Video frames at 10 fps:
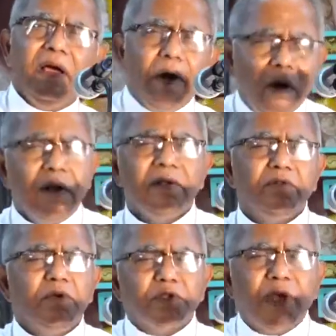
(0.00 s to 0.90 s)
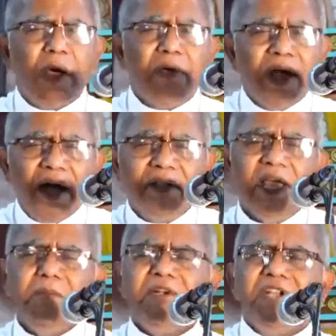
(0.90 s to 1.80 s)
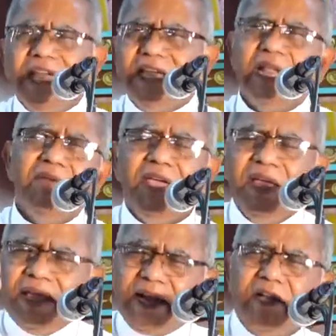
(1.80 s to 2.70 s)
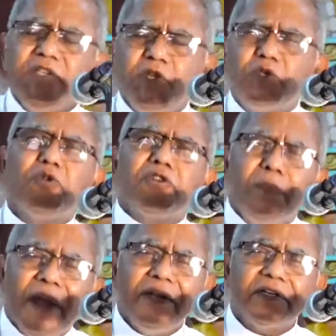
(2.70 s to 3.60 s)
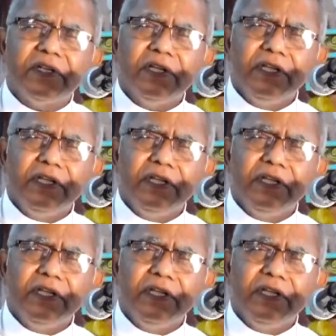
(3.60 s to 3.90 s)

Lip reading: All those who have gone, they have been taken away, at least you should repent.